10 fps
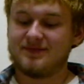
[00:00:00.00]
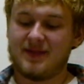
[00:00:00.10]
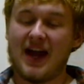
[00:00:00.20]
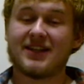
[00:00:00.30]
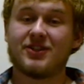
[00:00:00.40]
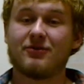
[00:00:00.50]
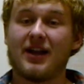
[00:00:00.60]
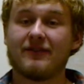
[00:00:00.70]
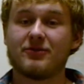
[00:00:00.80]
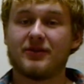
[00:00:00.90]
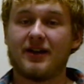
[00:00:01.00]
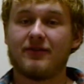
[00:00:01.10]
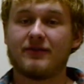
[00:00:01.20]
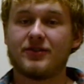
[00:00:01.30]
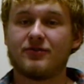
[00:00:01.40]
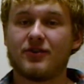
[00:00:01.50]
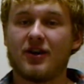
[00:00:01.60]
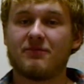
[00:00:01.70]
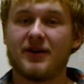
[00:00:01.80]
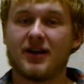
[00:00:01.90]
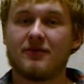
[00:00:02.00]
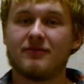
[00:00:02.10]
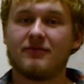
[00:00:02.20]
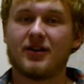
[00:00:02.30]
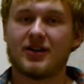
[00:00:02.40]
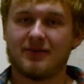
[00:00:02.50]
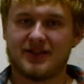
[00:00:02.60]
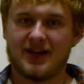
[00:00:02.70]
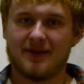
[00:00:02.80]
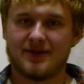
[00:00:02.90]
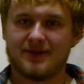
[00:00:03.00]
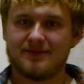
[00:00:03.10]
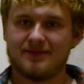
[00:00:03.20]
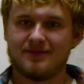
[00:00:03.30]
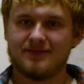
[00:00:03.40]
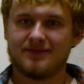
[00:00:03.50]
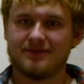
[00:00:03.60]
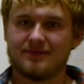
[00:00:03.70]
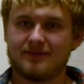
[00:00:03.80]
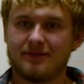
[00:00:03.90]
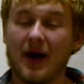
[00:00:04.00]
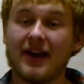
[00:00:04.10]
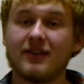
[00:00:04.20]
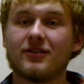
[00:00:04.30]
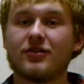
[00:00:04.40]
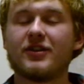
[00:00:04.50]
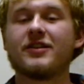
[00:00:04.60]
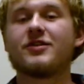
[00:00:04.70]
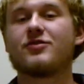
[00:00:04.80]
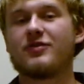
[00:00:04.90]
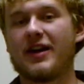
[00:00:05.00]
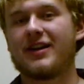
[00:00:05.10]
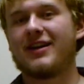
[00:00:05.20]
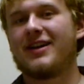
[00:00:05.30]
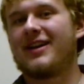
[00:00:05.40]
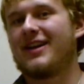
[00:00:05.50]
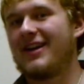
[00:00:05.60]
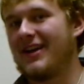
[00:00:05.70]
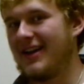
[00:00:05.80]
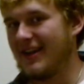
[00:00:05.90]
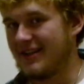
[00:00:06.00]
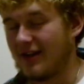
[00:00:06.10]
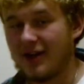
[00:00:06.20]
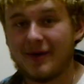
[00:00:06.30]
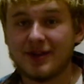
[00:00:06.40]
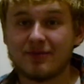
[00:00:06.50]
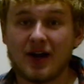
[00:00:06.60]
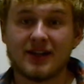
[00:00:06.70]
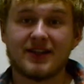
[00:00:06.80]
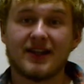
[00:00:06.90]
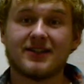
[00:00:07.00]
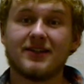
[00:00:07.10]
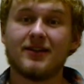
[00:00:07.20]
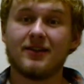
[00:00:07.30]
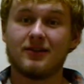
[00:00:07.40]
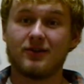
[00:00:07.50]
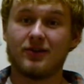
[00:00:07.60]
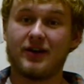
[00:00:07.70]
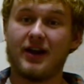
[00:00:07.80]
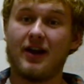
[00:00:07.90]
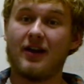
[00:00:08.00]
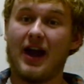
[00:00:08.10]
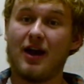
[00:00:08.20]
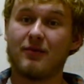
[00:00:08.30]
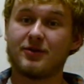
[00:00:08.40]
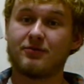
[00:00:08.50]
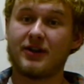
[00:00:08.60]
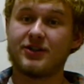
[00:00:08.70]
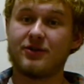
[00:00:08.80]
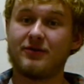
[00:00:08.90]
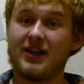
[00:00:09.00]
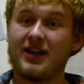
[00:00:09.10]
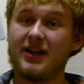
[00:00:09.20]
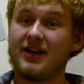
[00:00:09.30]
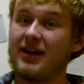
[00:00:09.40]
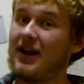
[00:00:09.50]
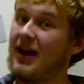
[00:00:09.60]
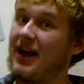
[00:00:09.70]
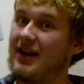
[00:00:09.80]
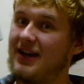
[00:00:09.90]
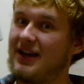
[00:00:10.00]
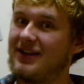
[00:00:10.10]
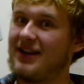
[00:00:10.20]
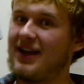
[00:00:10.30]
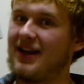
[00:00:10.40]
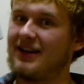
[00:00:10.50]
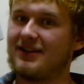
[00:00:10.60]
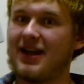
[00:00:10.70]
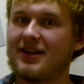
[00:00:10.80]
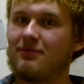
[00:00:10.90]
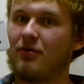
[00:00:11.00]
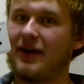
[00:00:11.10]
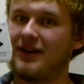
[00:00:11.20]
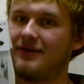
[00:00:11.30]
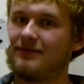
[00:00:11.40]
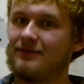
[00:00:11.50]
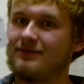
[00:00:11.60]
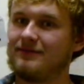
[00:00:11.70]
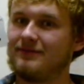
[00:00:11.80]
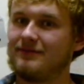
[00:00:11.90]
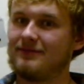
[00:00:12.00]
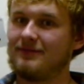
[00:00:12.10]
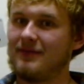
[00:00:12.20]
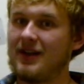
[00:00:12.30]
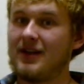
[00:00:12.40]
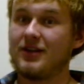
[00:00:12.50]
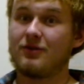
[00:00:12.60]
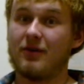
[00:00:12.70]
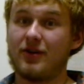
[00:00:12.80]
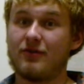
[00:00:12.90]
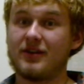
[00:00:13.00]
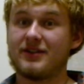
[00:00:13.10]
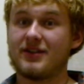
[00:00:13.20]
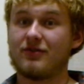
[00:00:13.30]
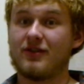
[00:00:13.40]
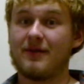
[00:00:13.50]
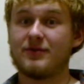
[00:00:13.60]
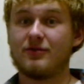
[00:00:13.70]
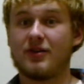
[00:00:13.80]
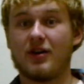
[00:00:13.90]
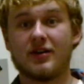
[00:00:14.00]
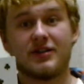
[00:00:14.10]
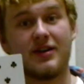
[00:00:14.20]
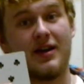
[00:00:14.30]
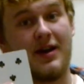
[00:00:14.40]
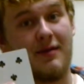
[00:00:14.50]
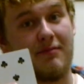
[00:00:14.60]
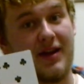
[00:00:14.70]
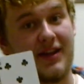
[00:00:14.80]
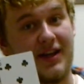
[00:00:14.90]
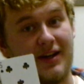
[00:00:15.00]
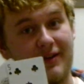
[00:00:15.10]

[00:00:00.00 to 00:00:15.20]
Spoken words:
Yes, you will have to play 52 card pickup a couple times. But learning this trick, it's all about the process. Learning how much pressure you need and getting that exact point to where you can still grab 2 cards by the end of